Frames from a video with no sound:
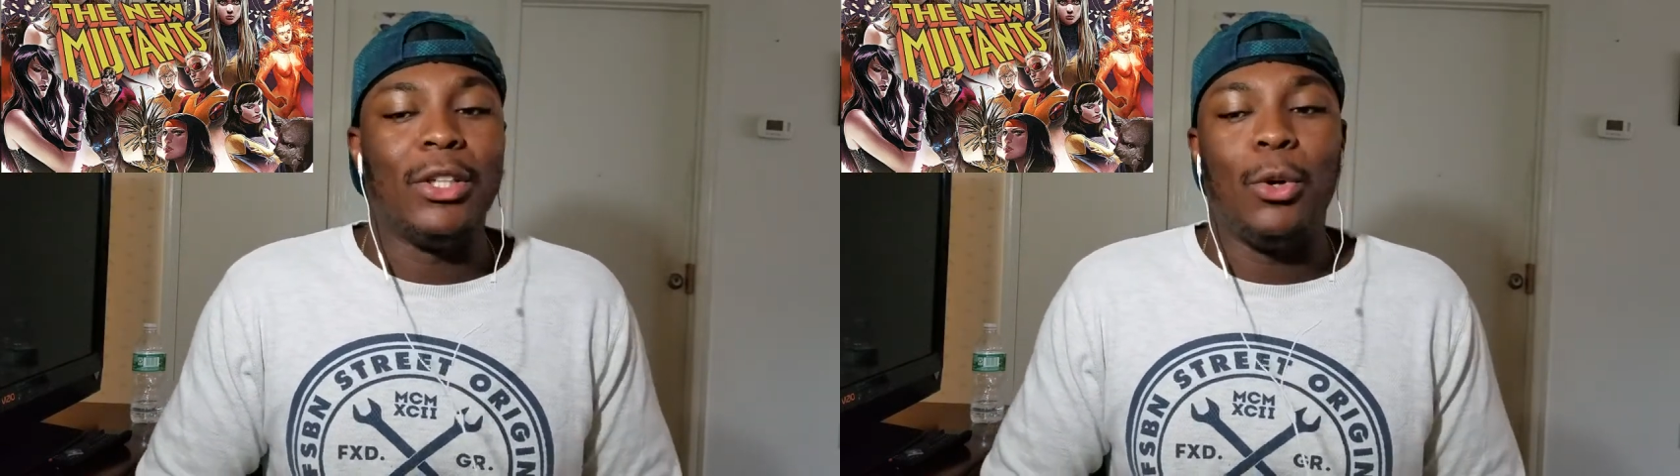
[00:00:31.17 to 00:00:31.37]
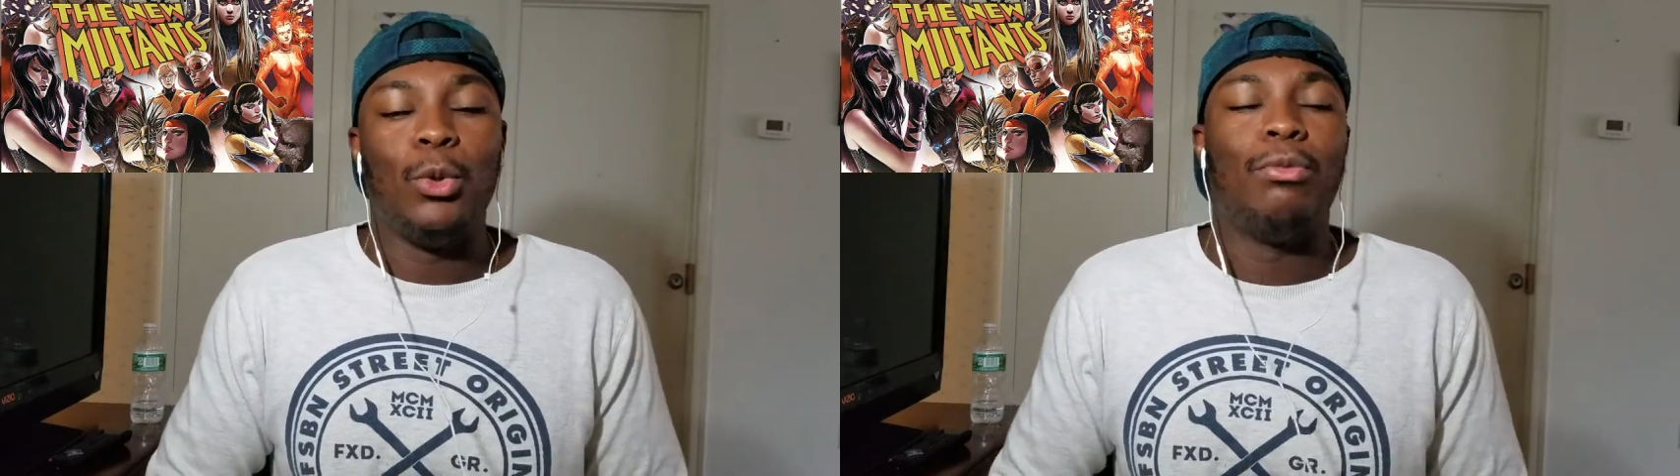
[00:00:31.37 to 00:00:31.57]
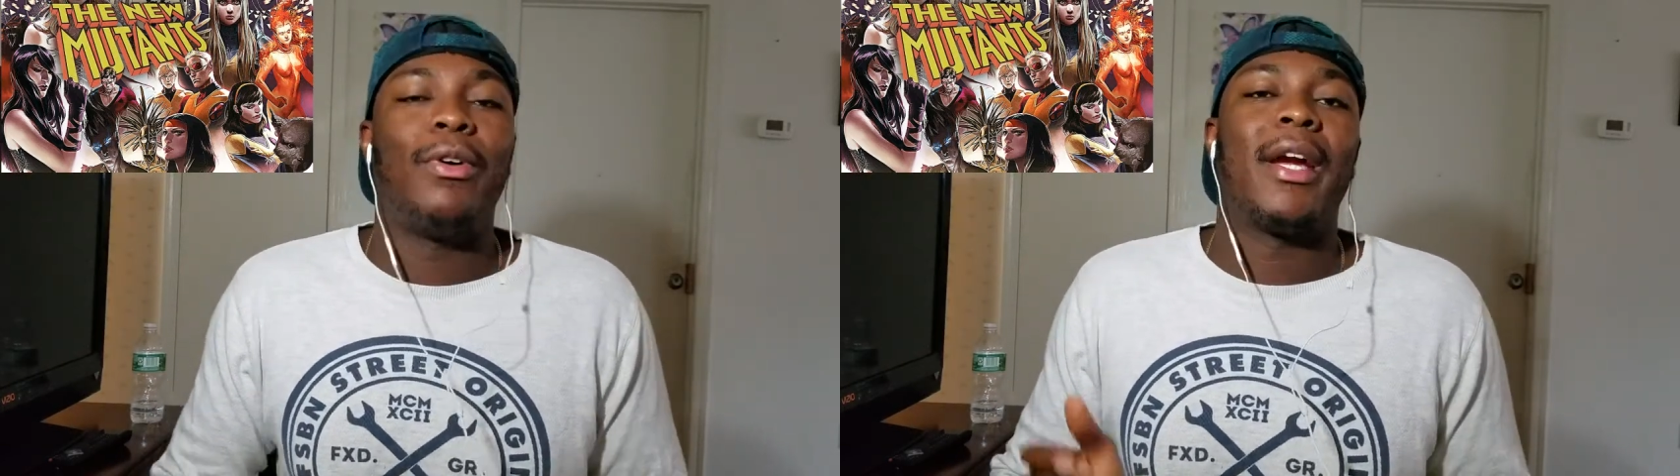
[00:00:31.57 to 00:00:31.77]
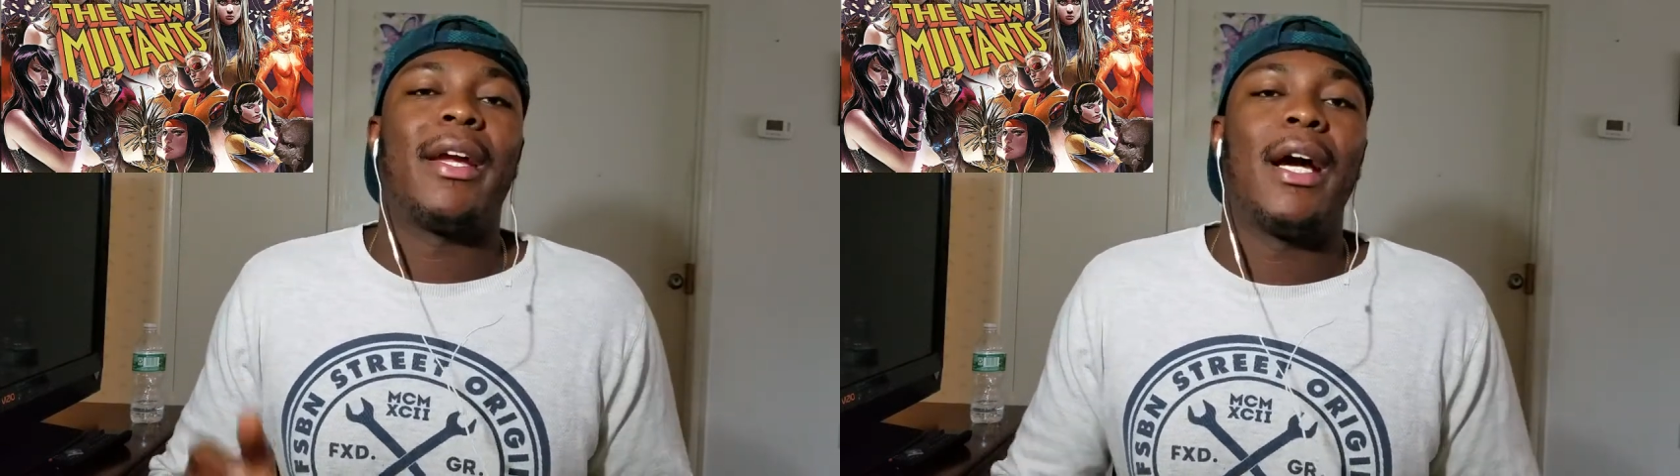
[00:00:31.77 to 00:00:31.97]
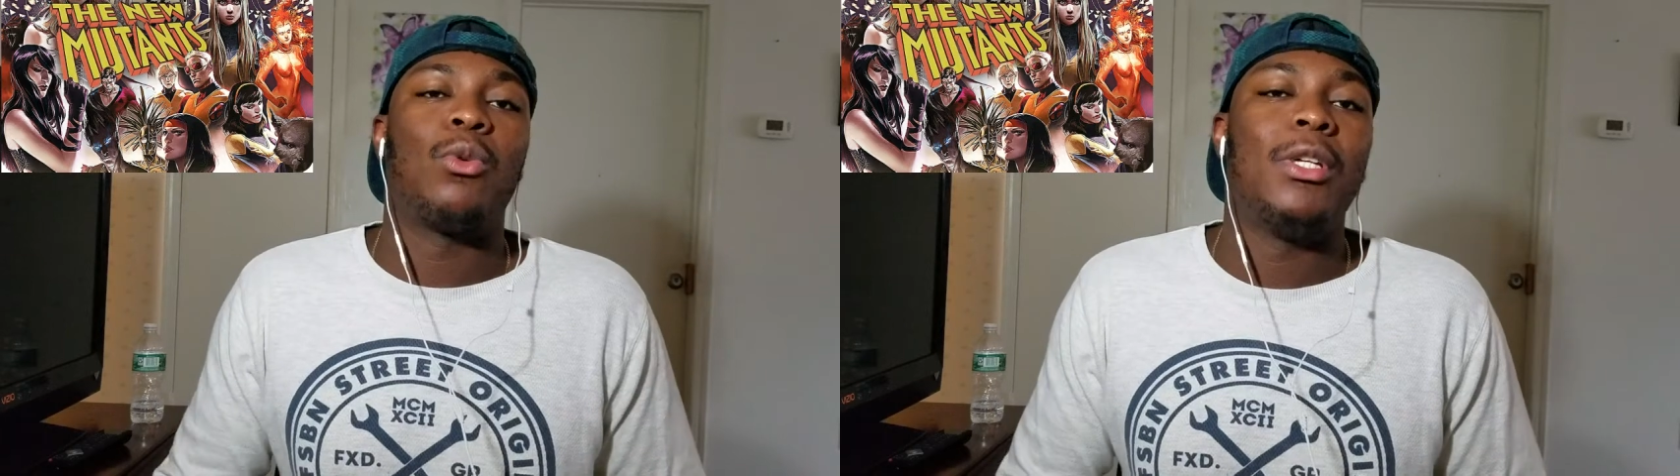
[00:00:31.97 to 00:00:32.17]
So don't forget,
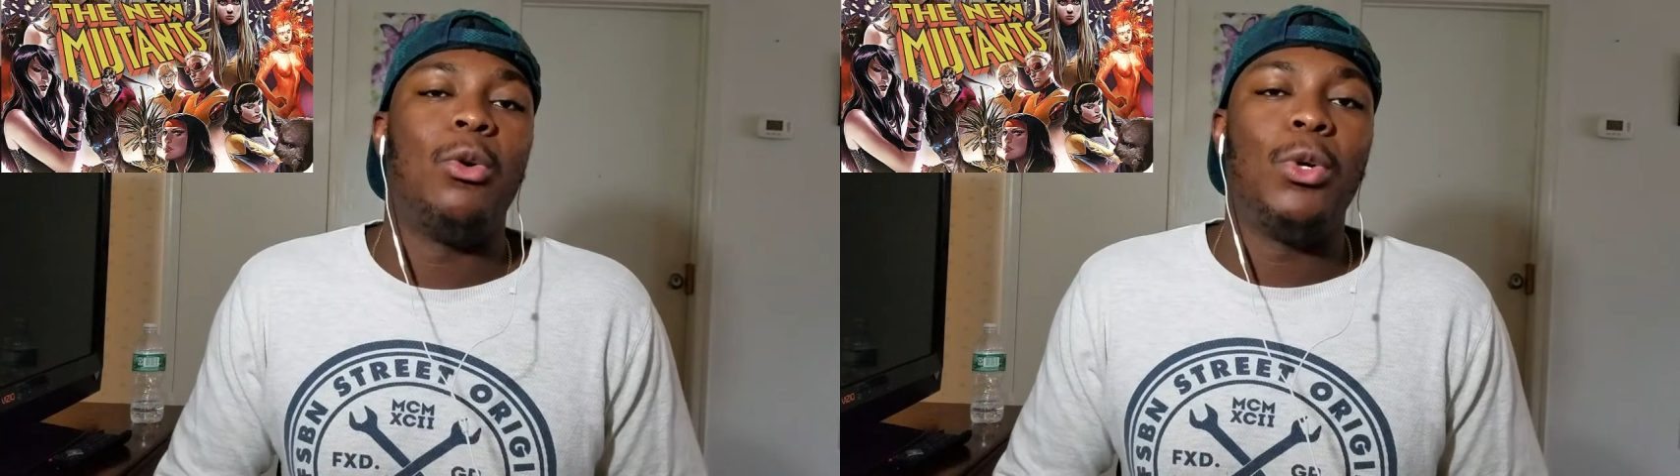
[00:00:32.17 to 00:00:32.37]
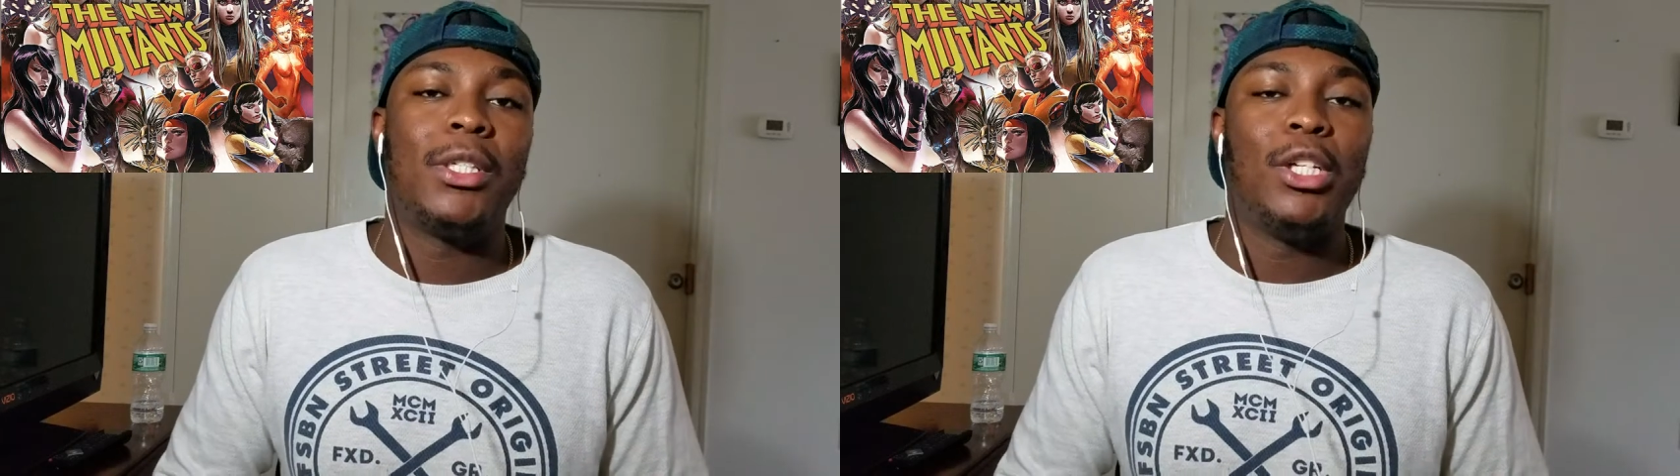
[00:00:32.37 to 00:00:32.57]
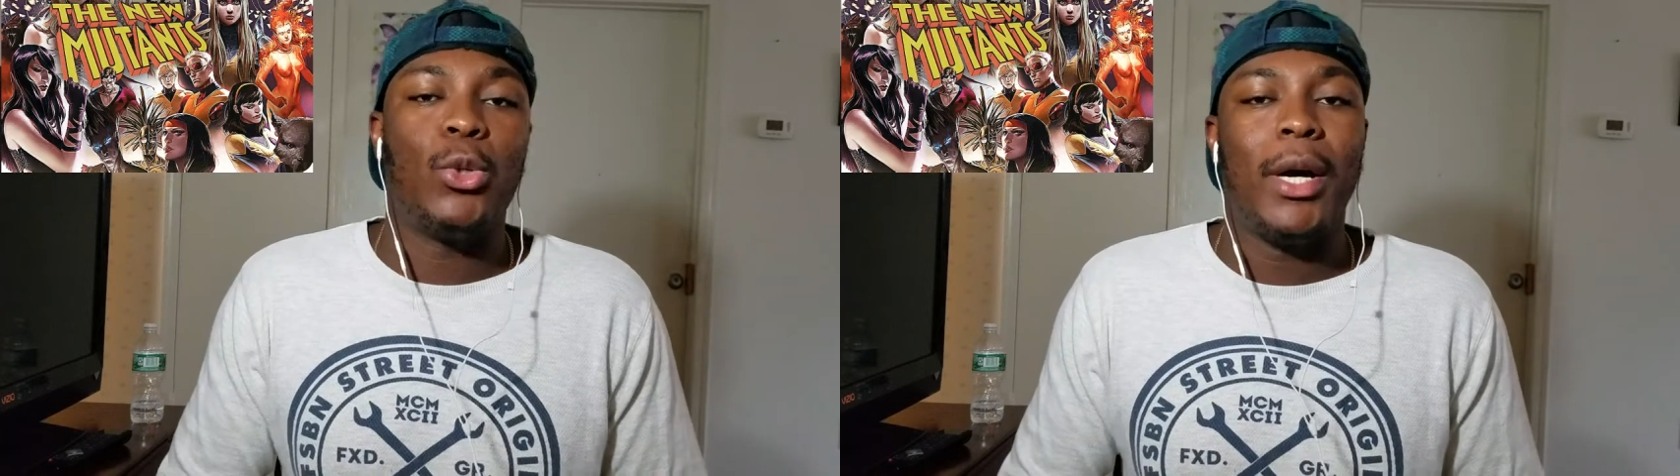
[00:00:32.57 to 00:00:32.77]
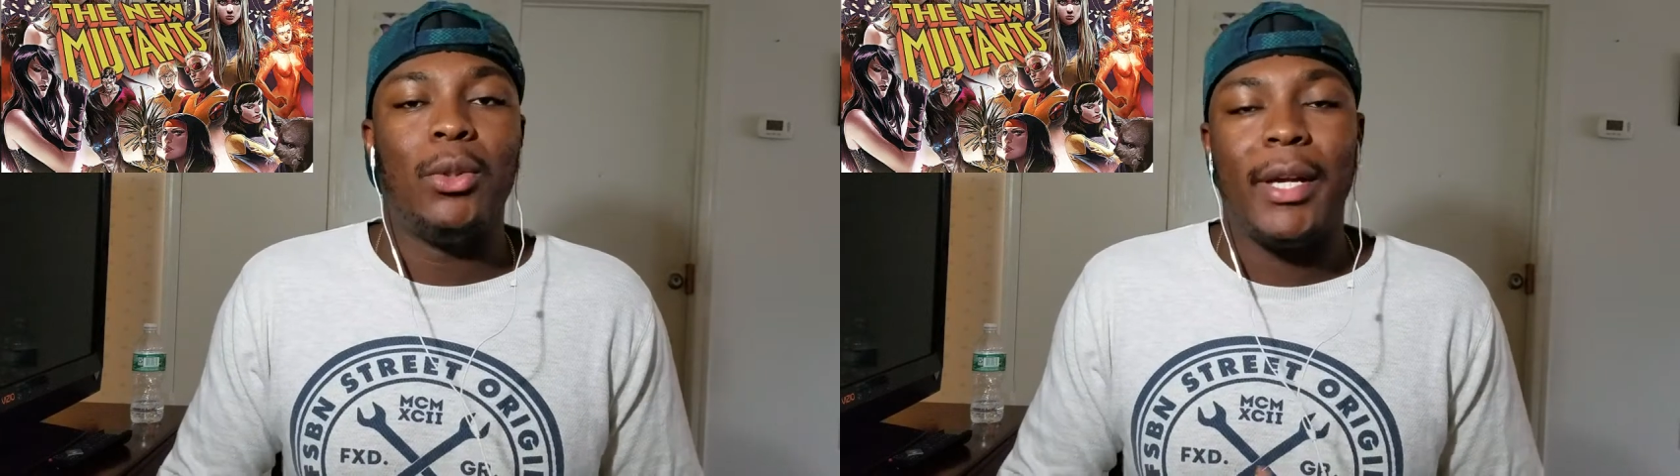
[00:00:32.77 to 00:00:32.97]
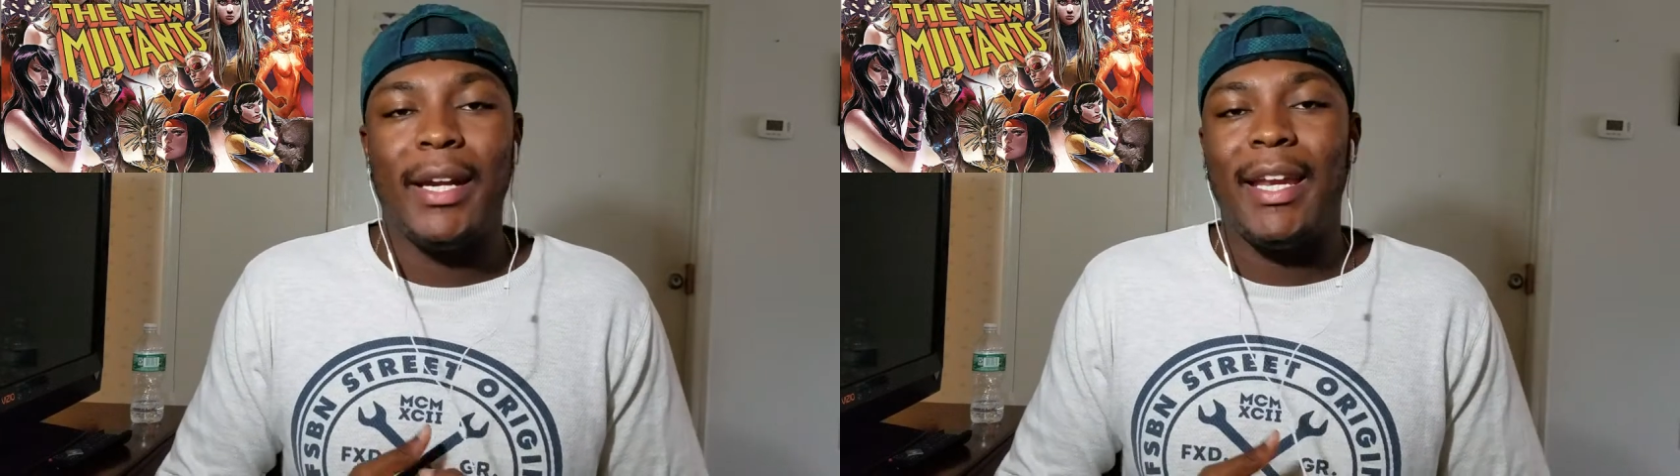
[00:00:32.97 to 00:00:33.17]
guys, we're still trying to get